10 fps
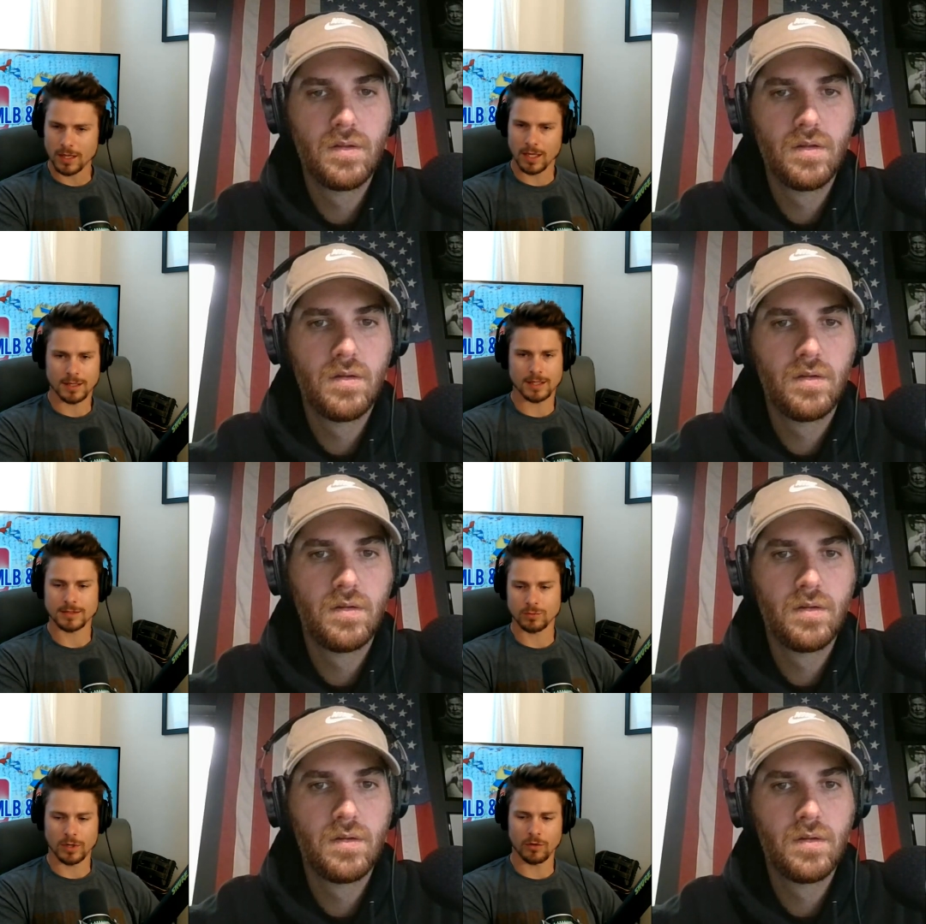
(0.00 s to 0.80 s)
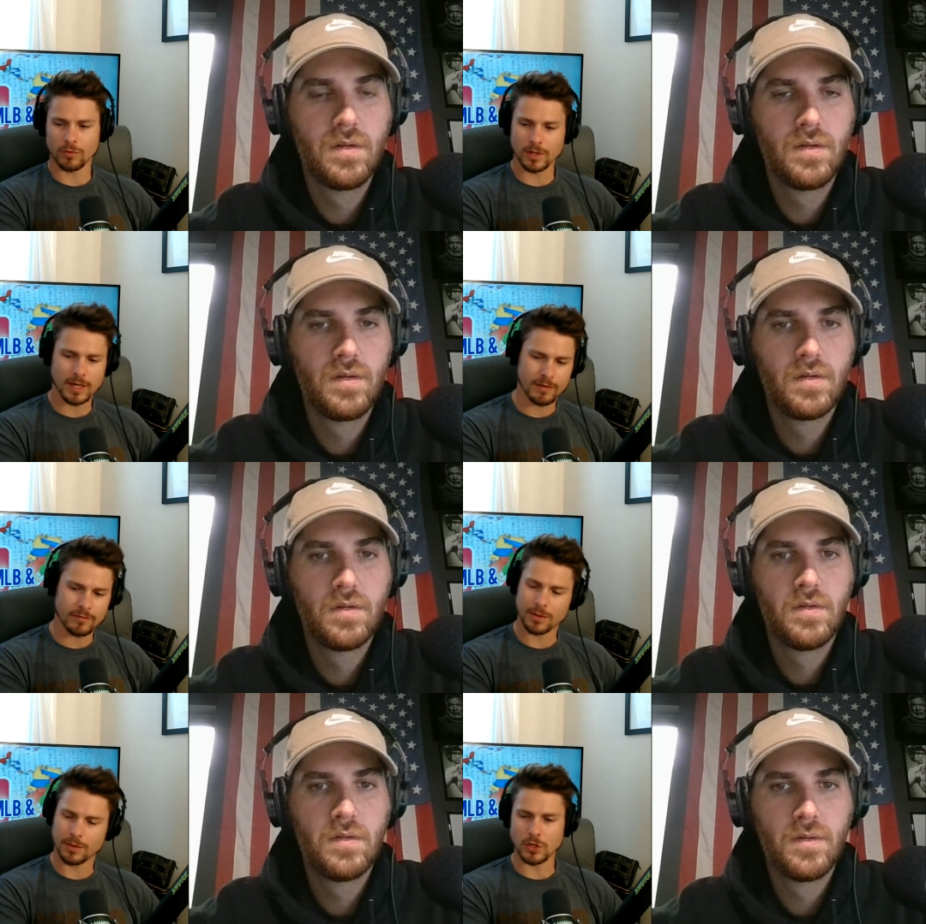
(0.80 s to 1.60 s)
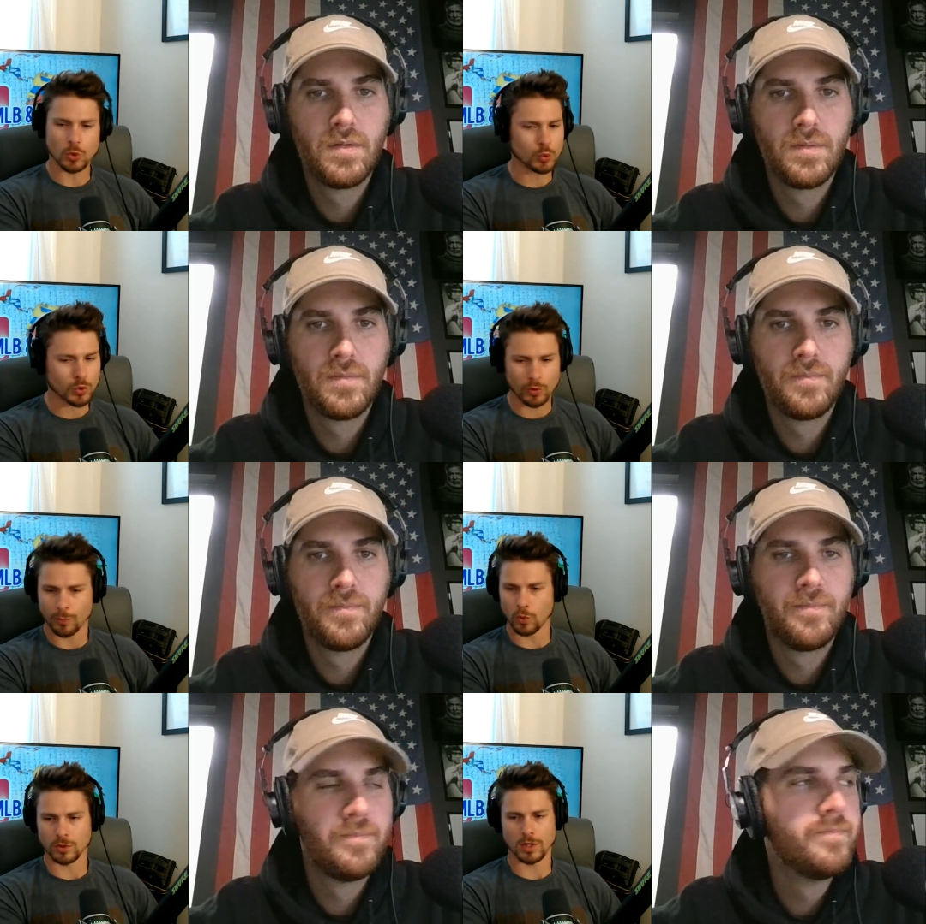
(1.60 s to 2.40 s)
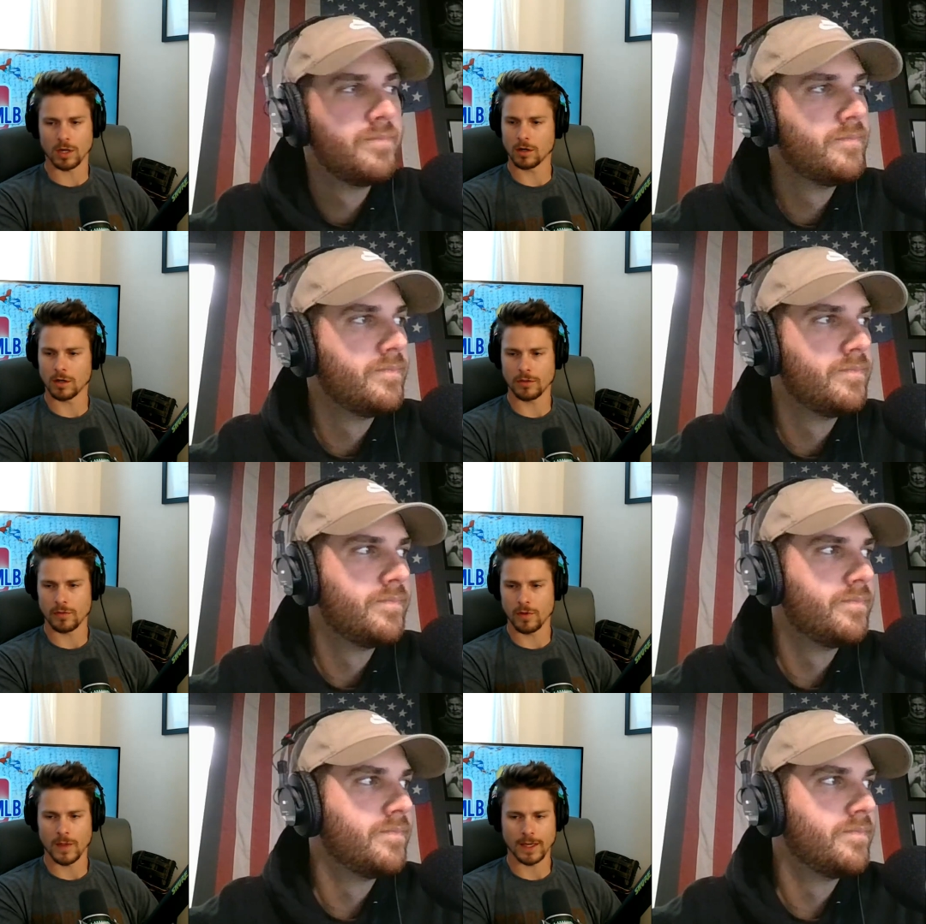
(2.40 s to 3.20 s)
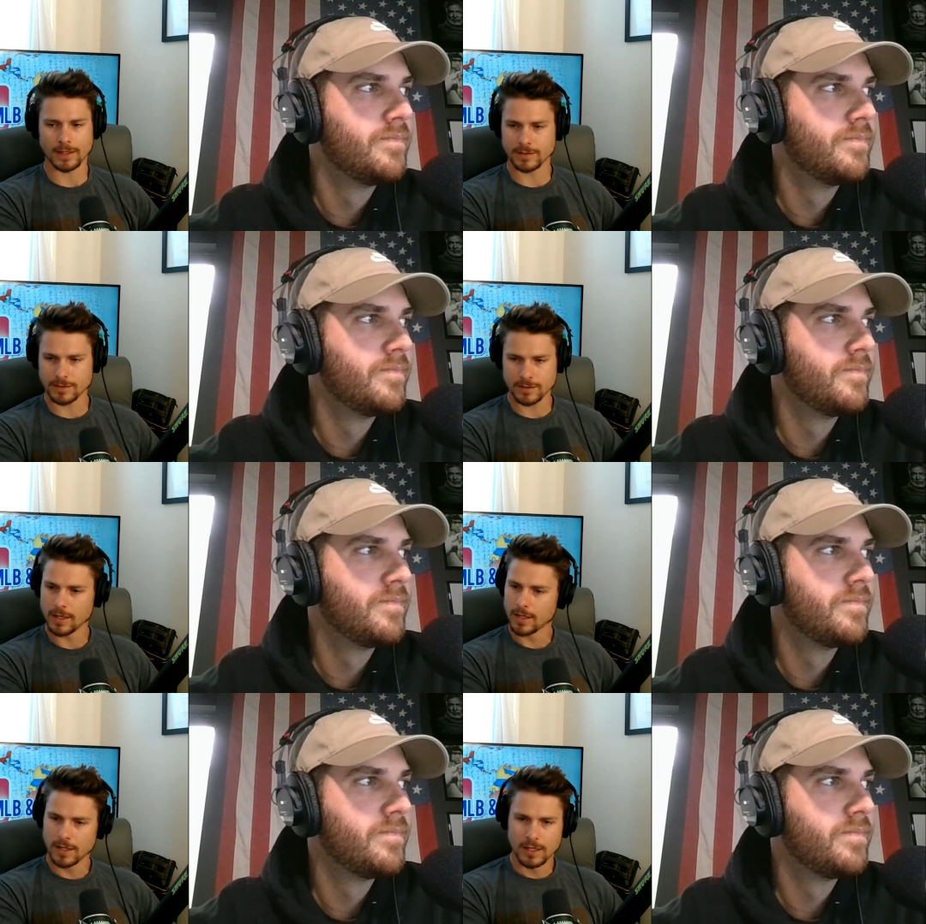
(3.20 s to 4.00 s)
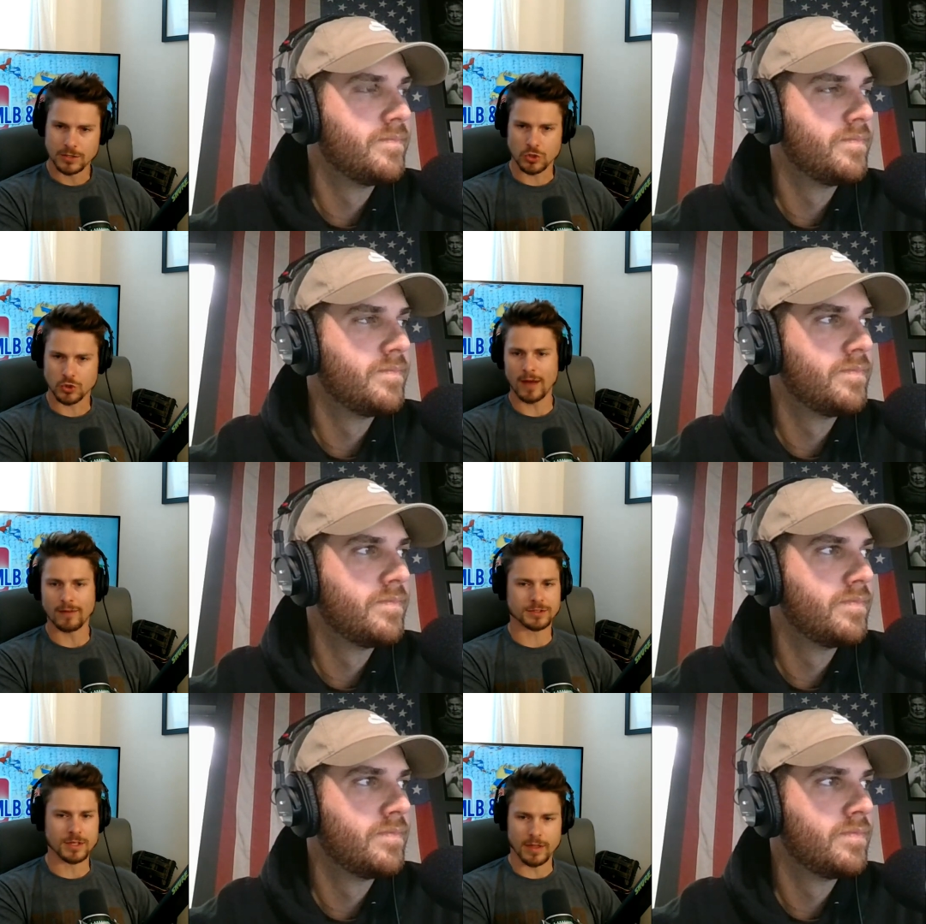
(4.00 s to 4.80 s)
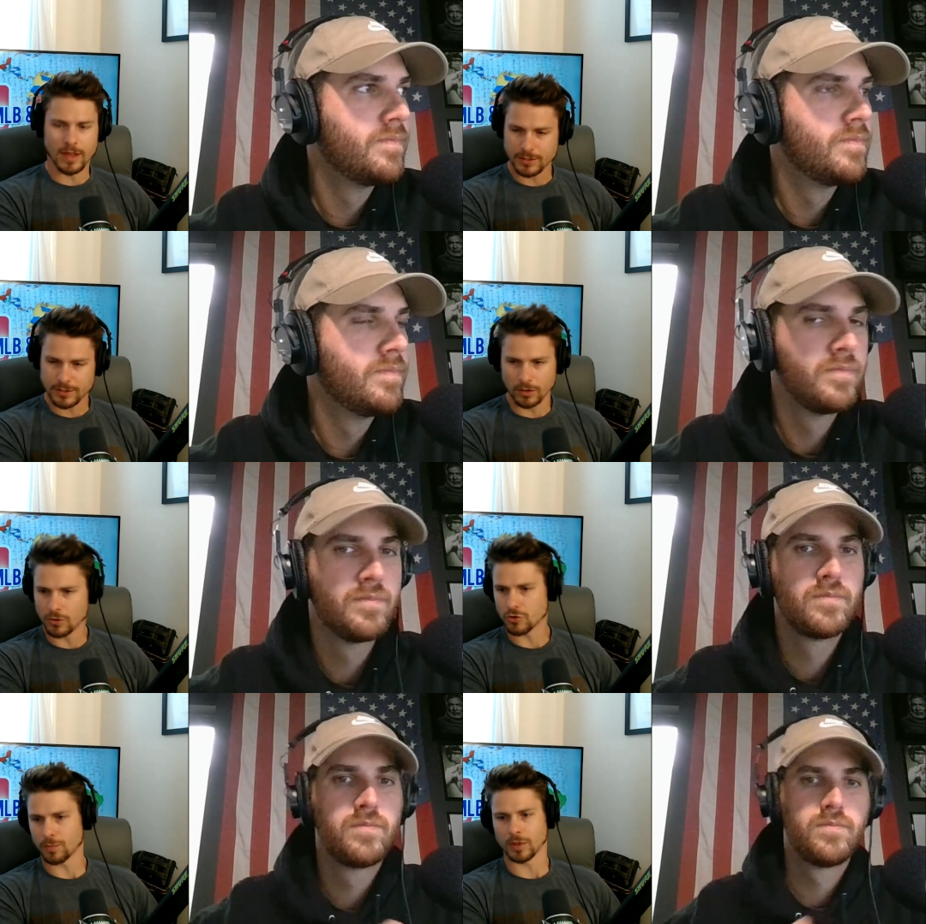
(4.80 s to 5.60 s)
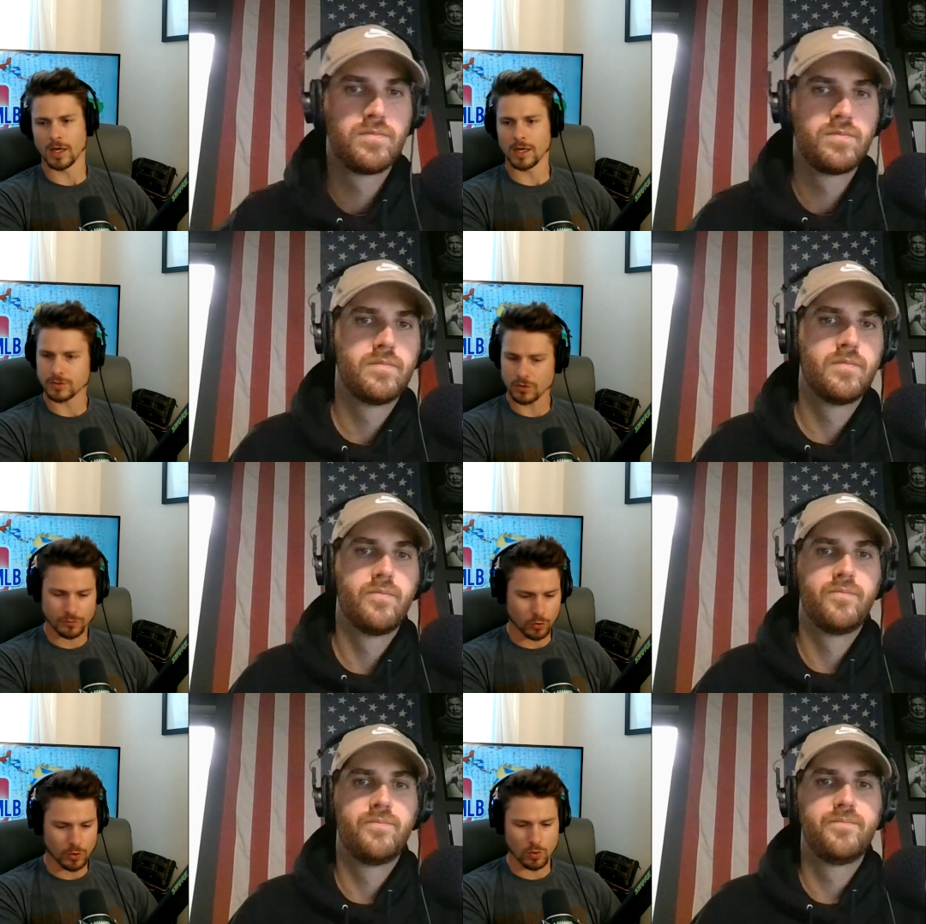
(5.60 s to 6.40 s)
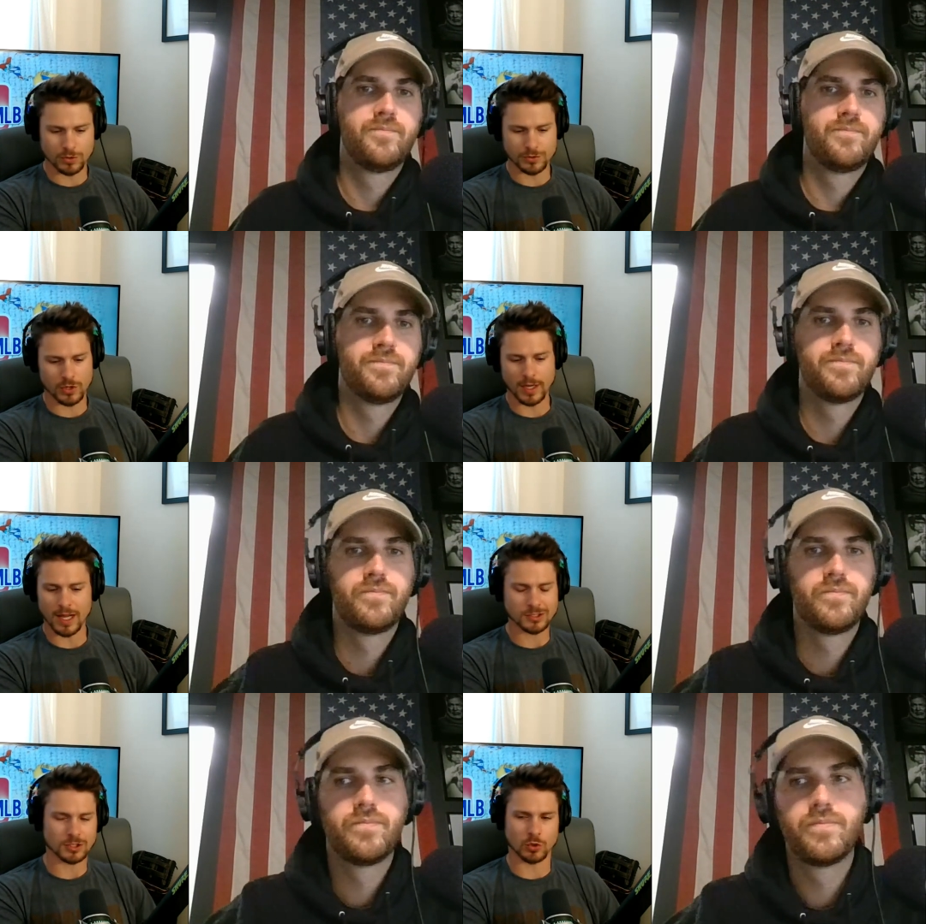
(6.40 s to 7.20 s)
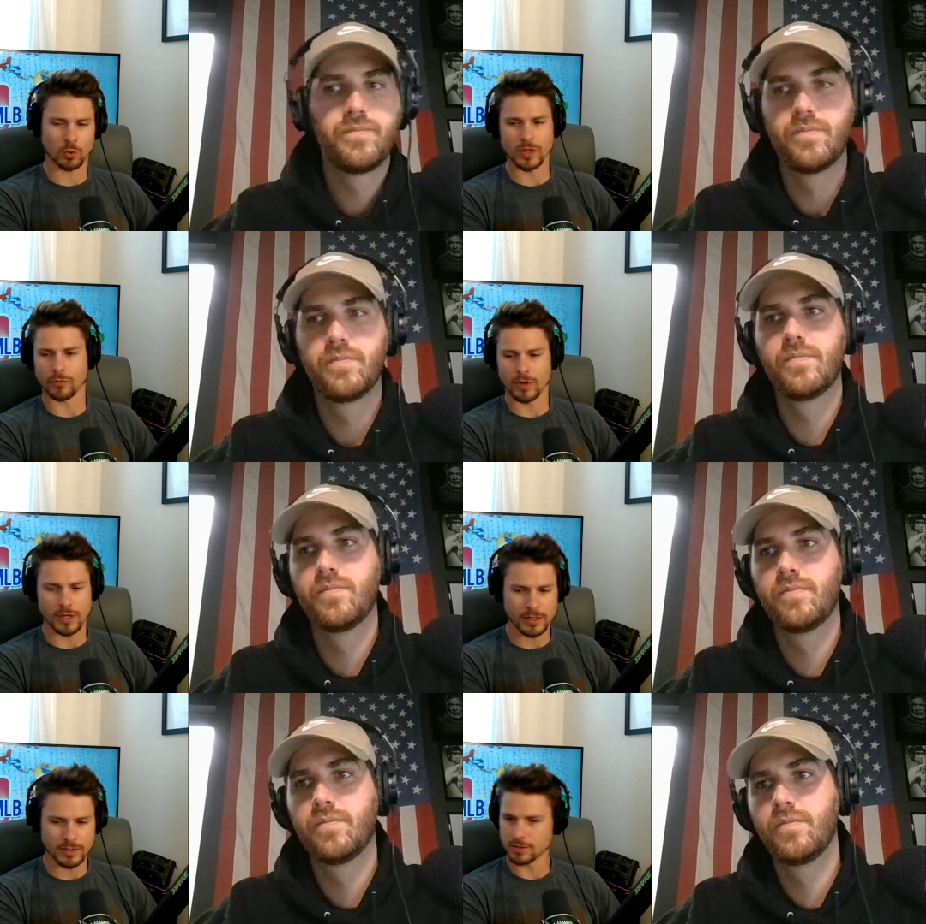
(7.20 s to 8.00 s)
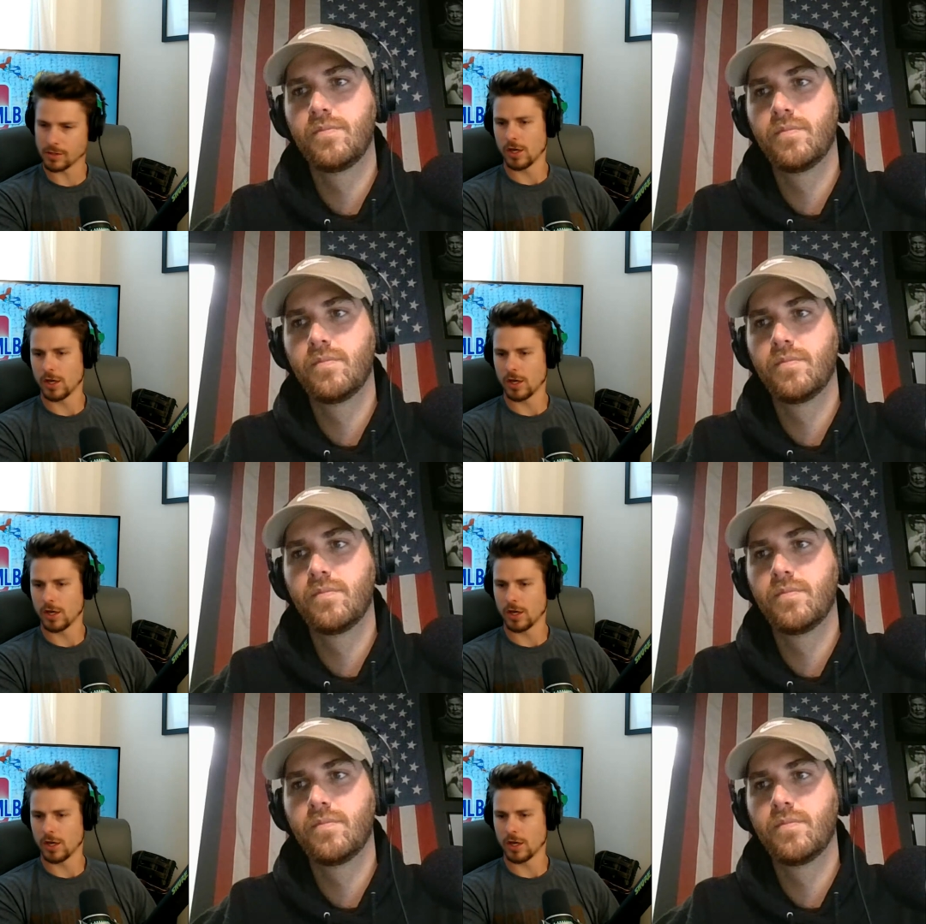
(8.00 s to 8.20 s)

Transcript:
Speaker 1: Like that's we don't really have anything new to report there, other than like it's it's a travesty that he's still in AAA. So 41 strikeouts in 23 innings.